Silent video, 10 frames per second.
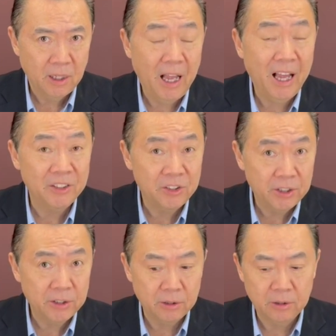
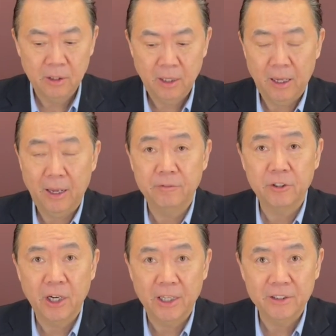until I've
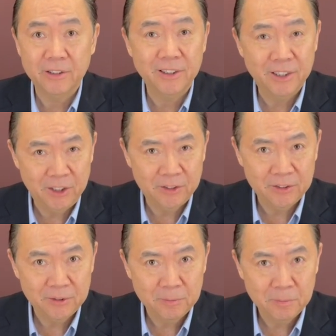tried it neat.
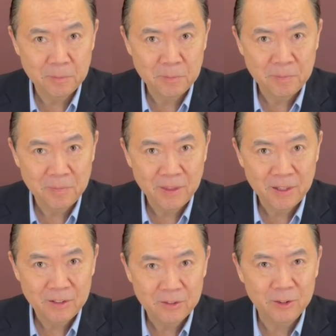
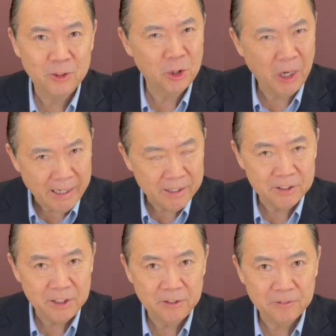So try it
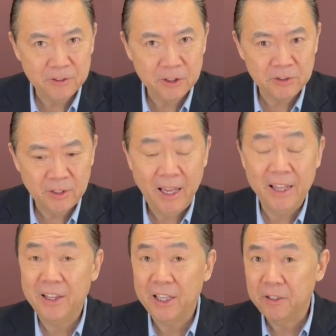neat first,
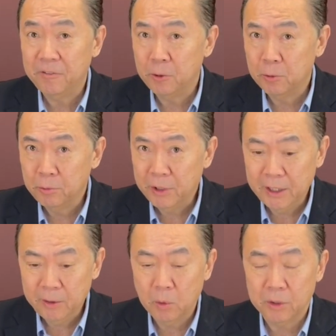and then if you
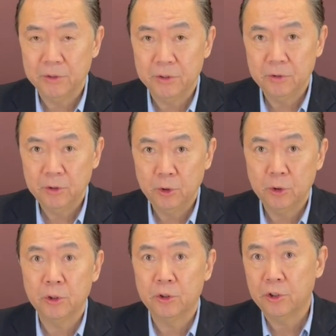really want to, you
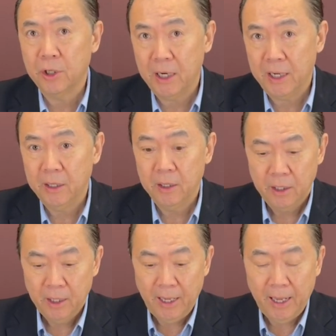could try
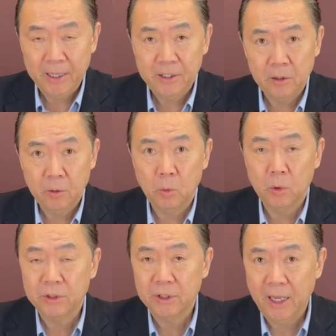adding the
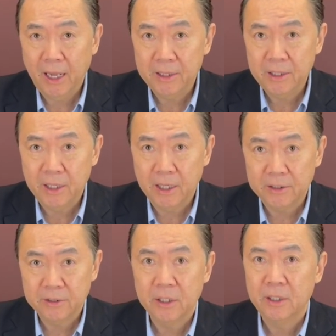water and the
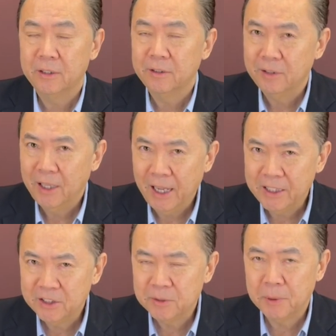ice. And
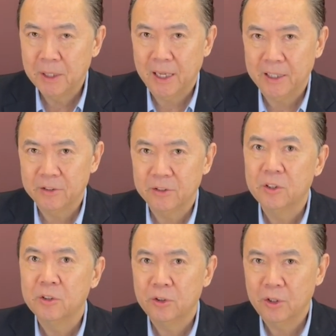it's polite
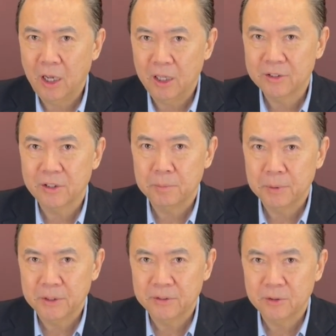to ask the
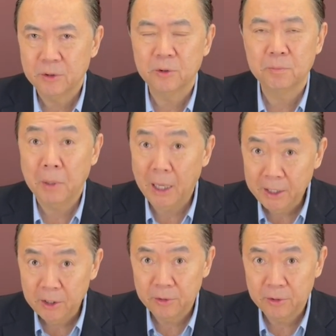person who's
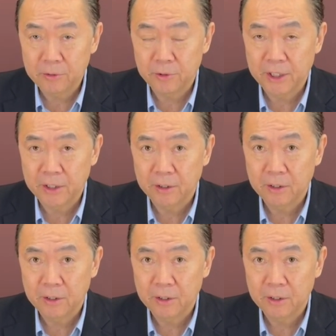buying you the drink